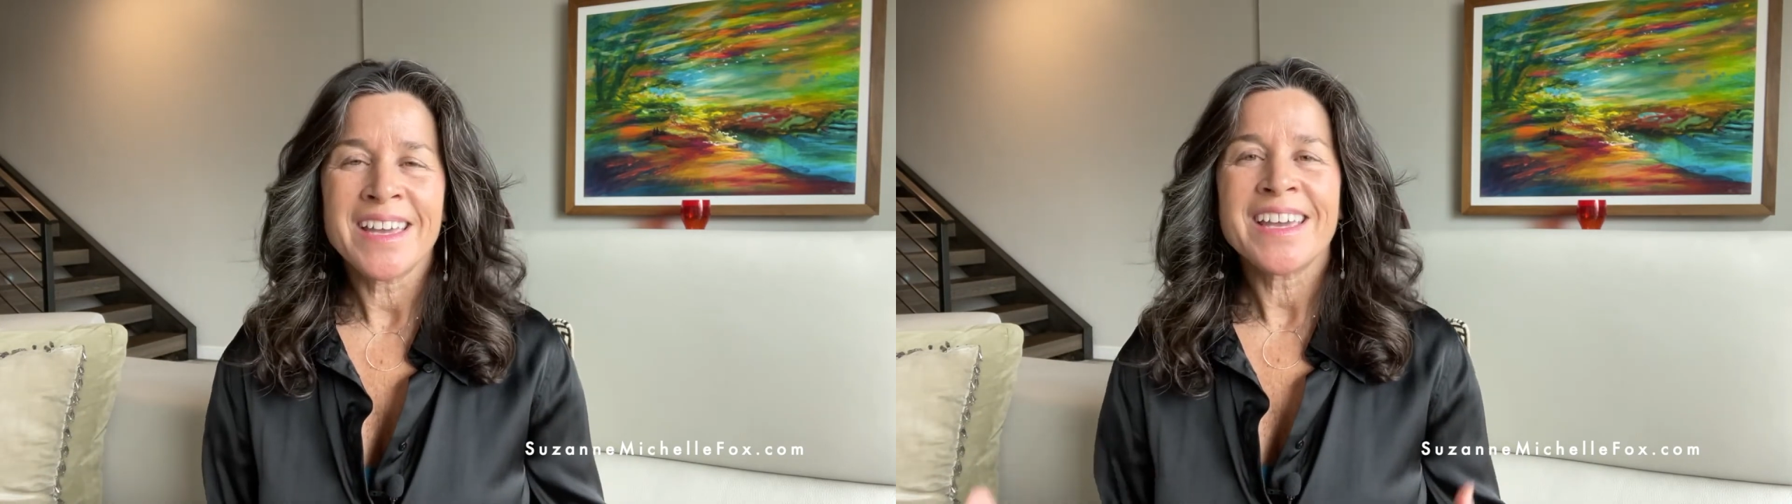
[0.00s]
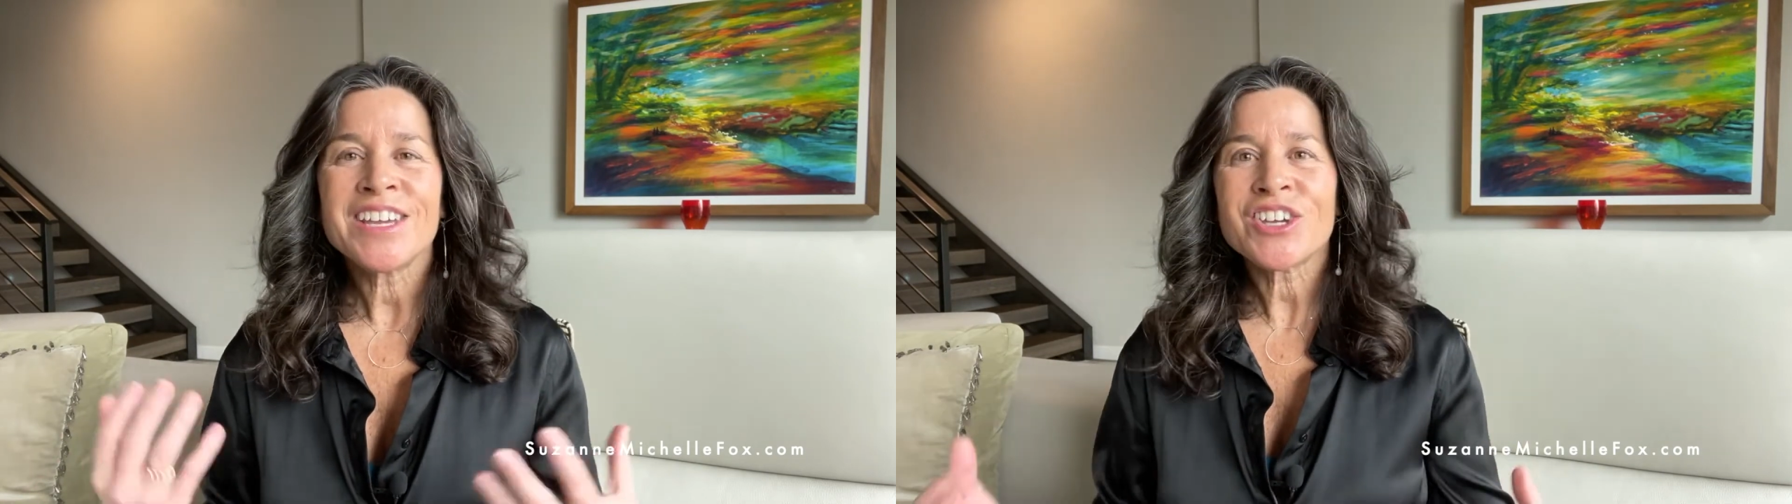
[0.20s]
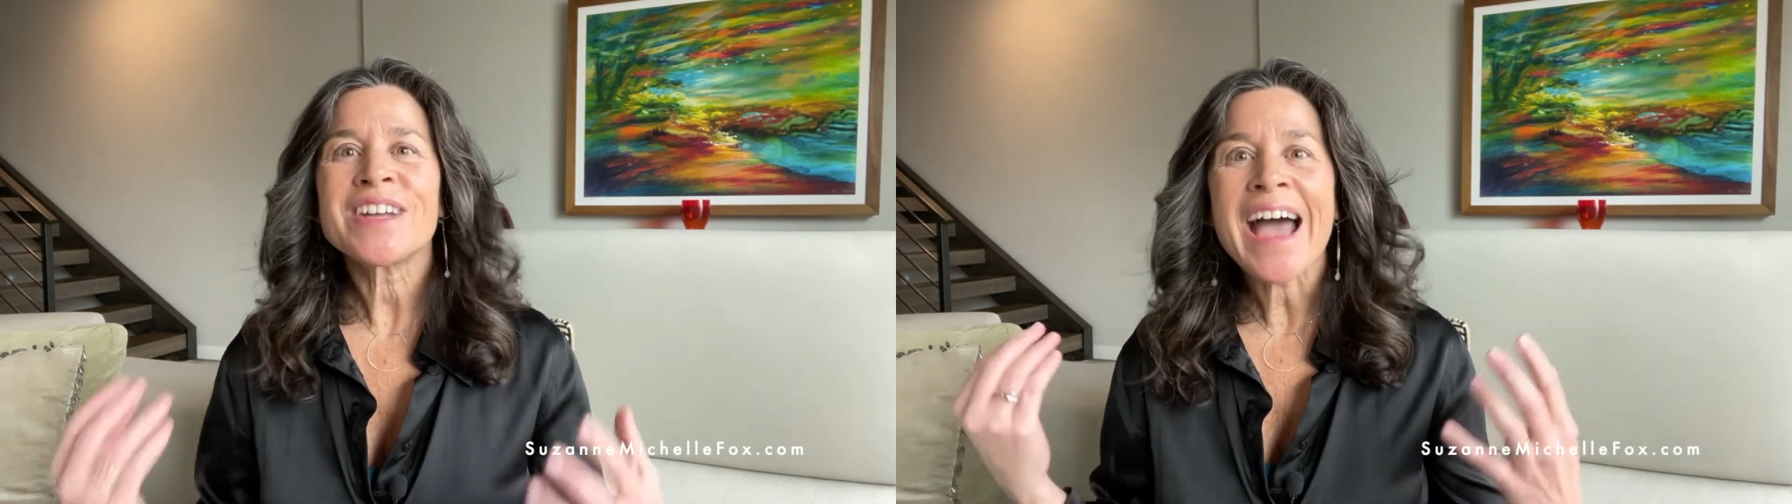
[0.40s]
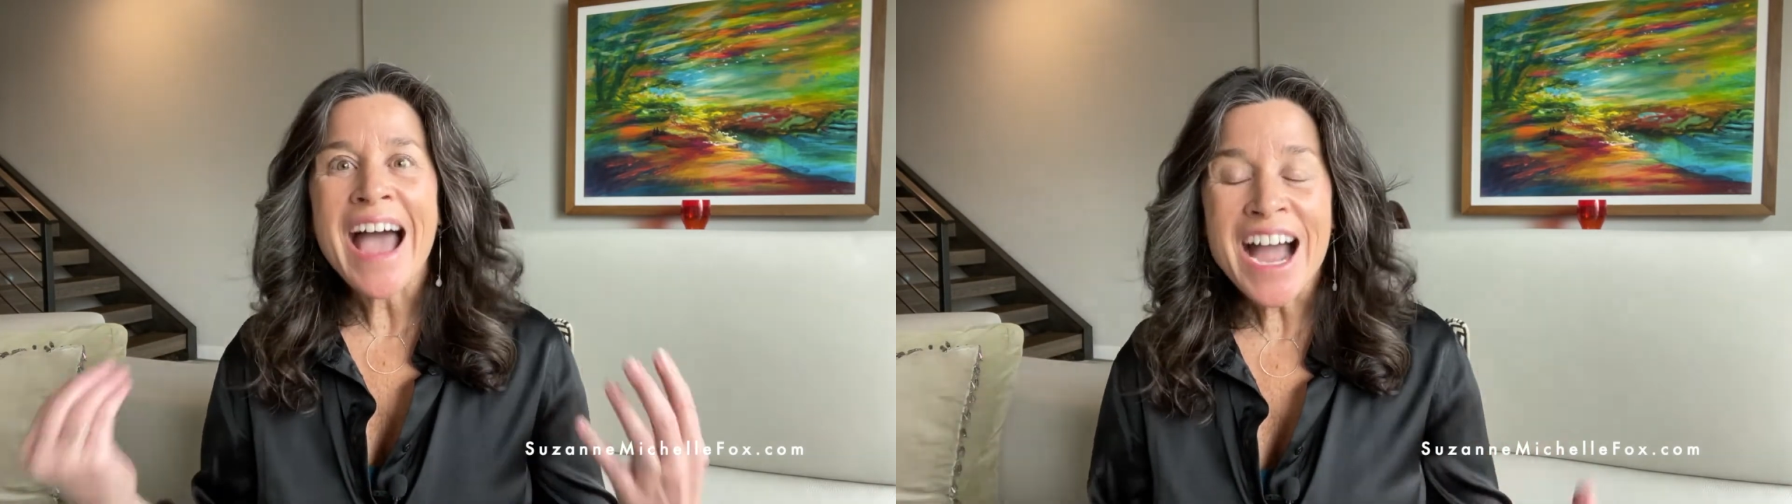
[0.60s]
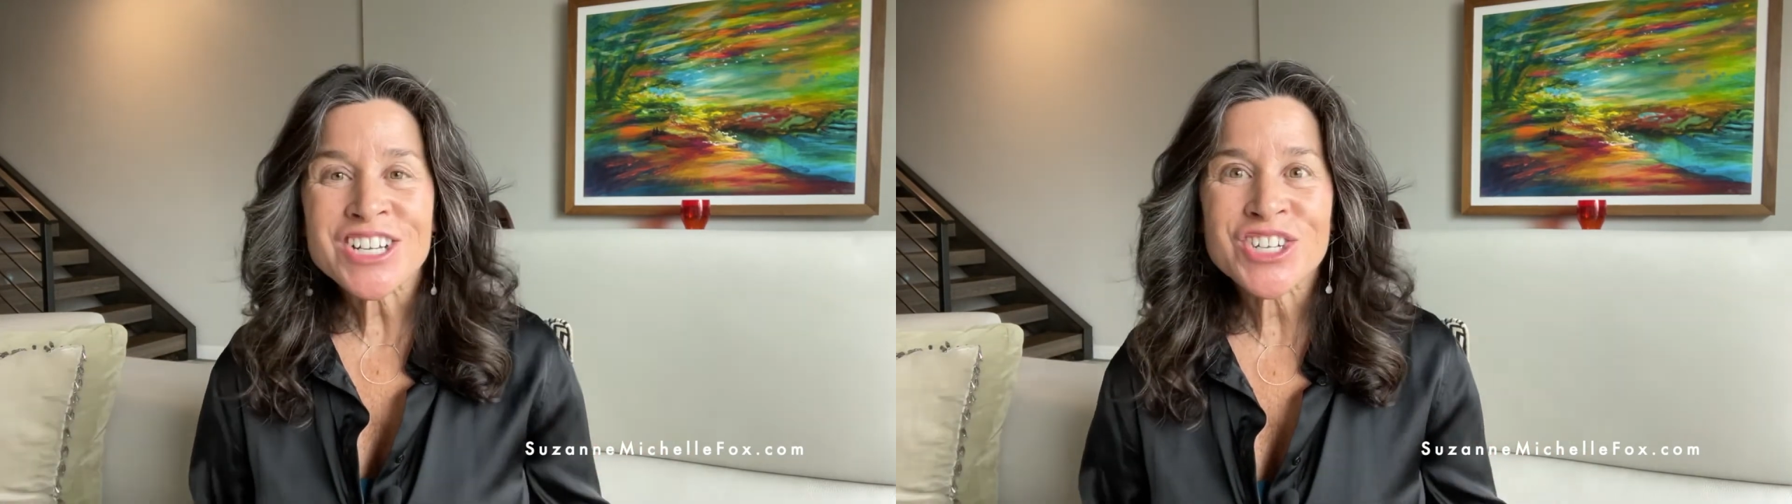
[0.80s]
it could
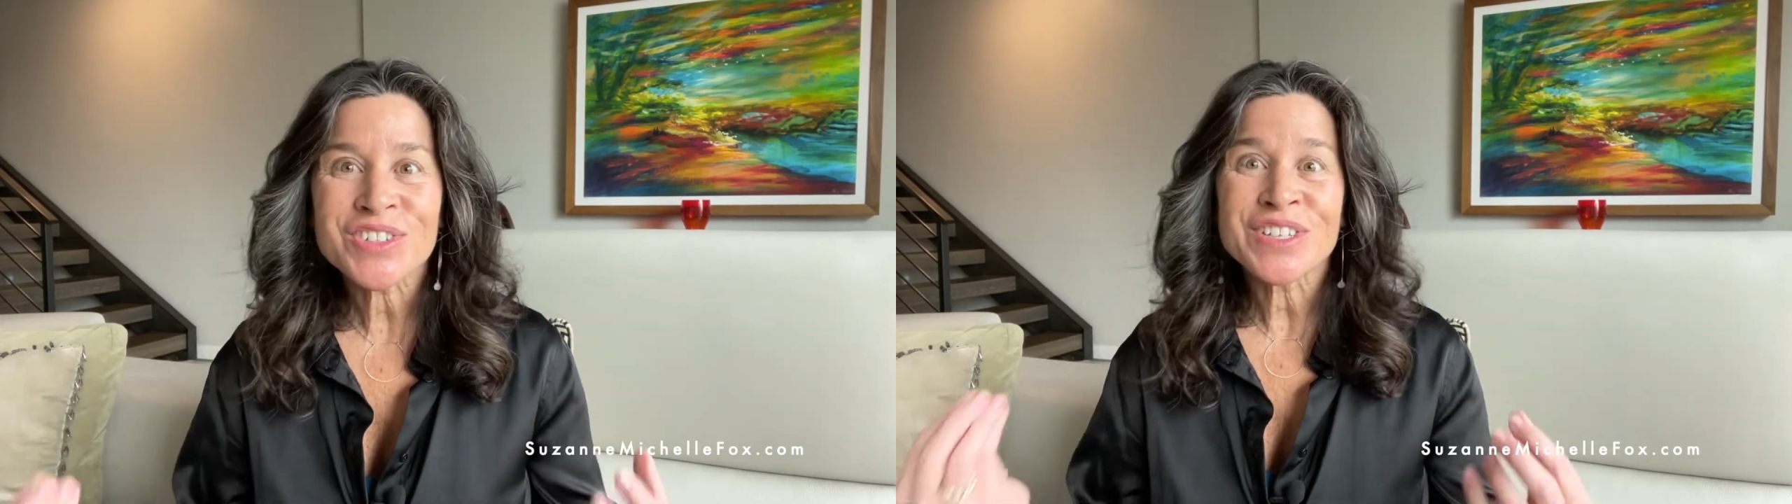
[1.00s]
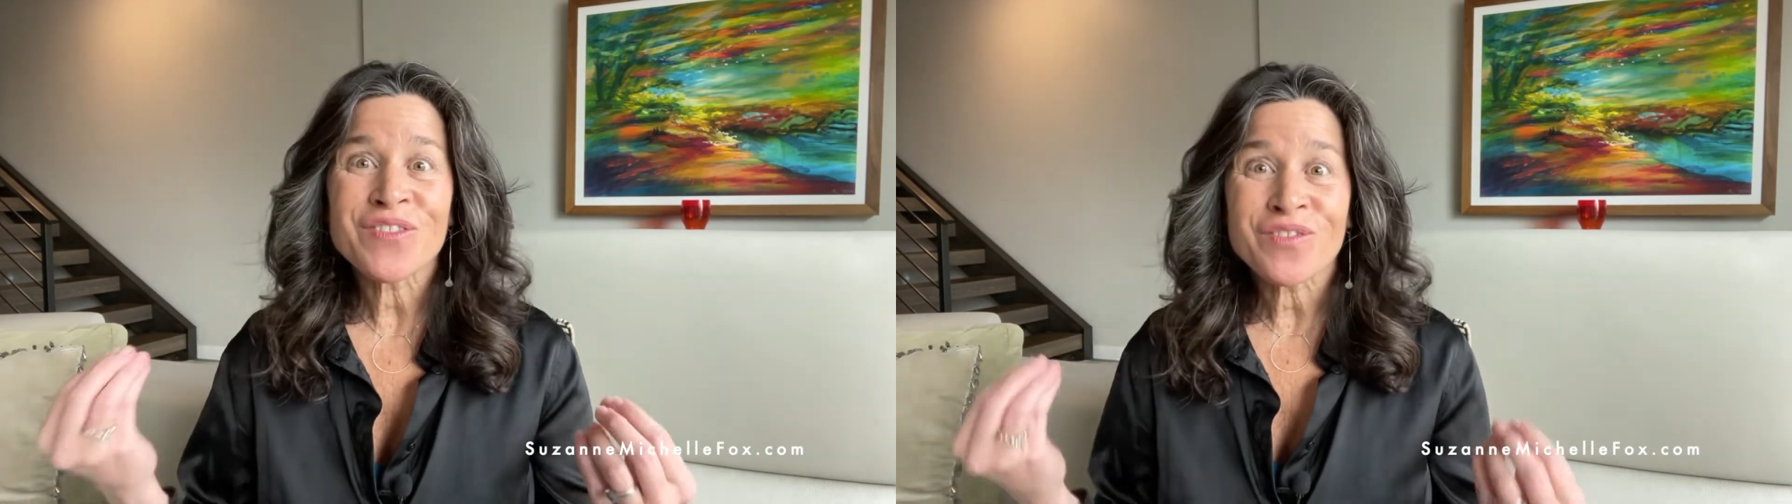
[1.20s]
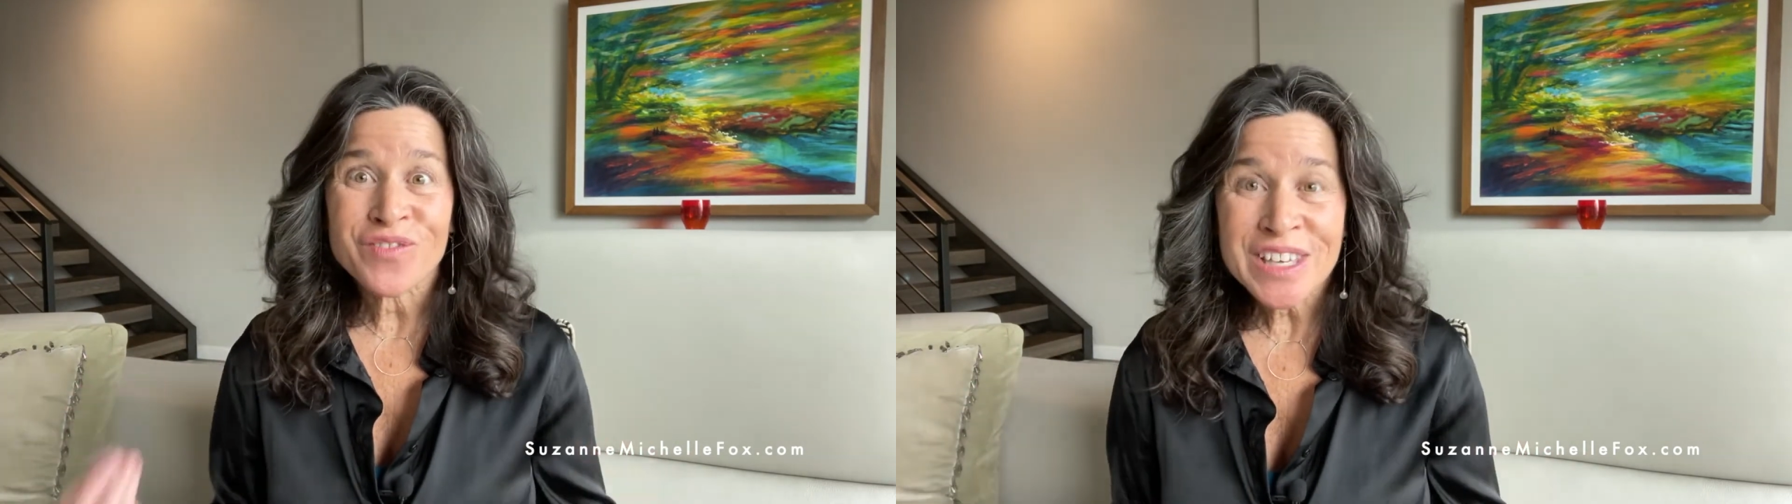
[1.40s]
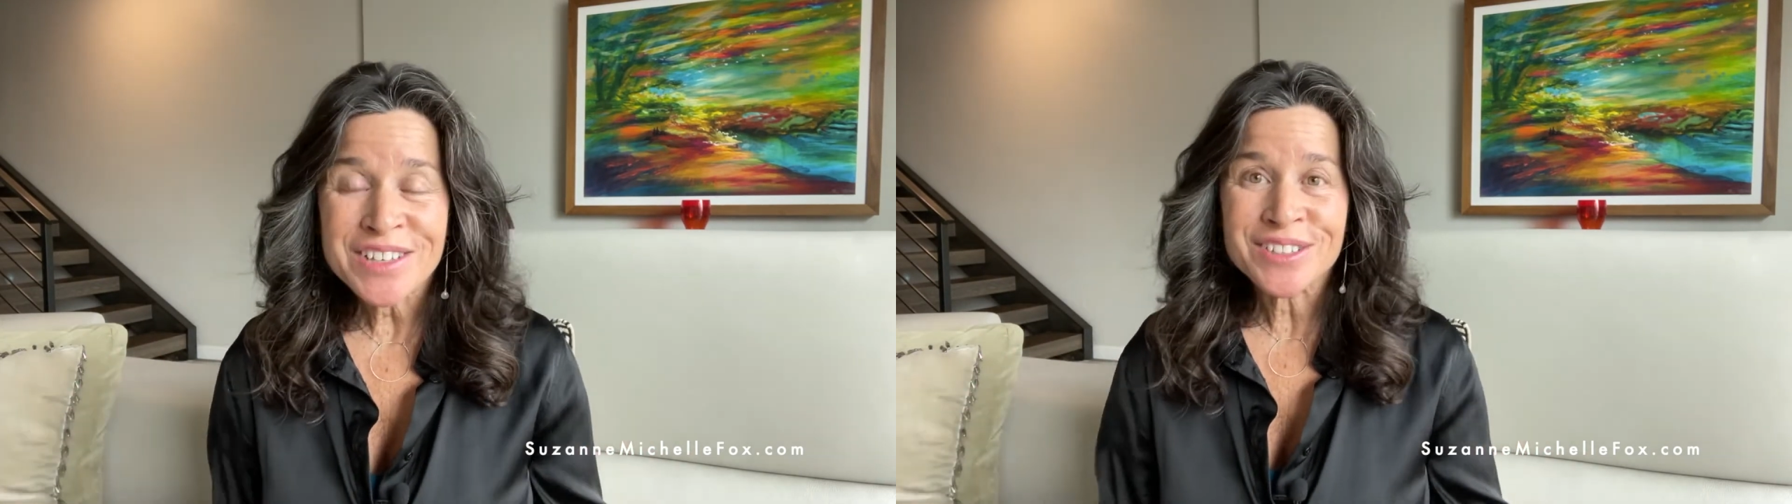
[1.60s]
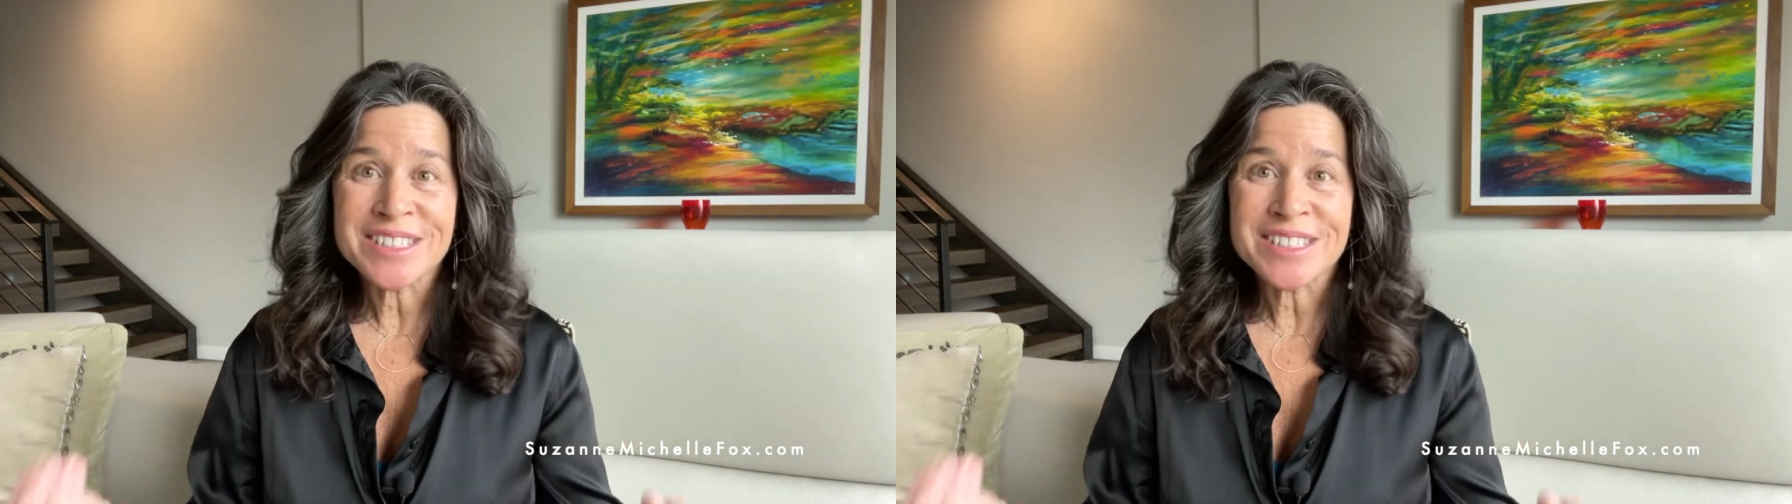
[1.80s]
actually feel